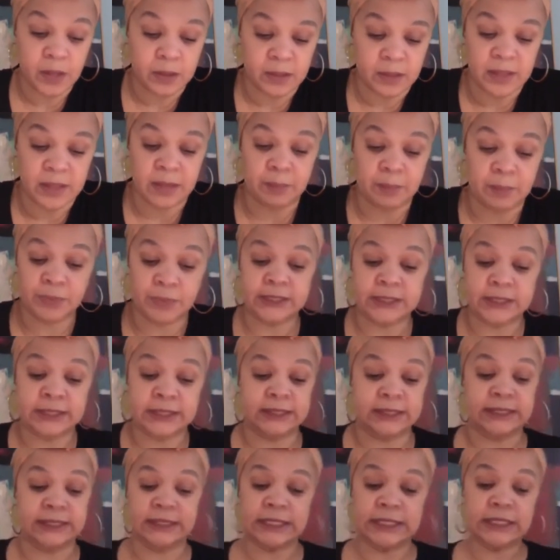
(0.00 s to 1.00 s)
that
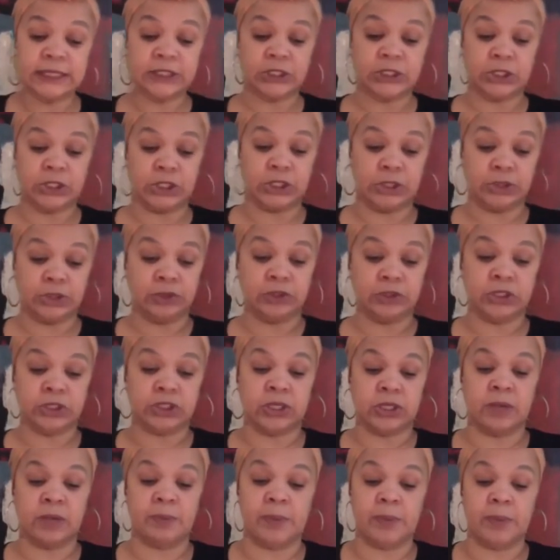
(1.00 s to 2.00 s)
prisons cease to
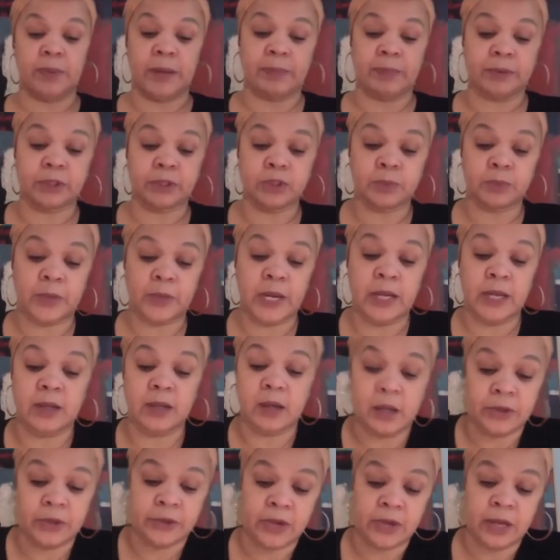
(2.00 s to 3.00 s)
use of pepper spray and
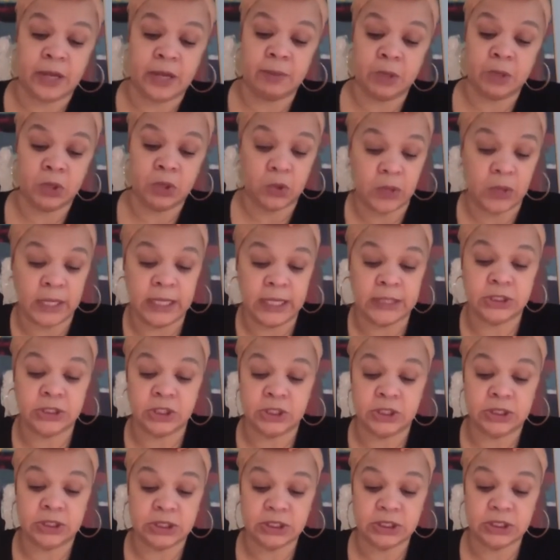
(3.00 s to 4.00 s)
other chemical
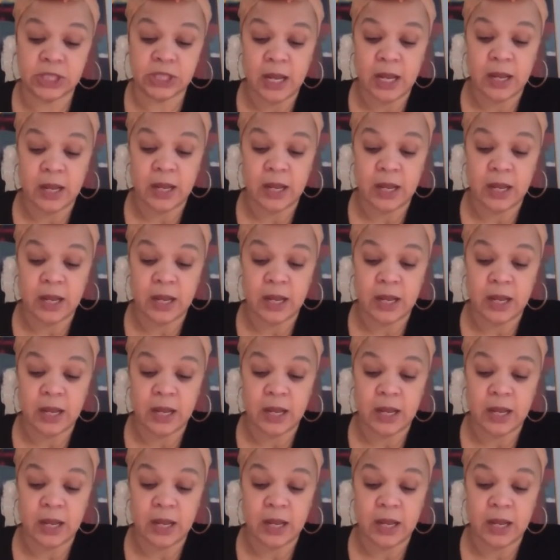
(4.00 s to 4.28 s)
agents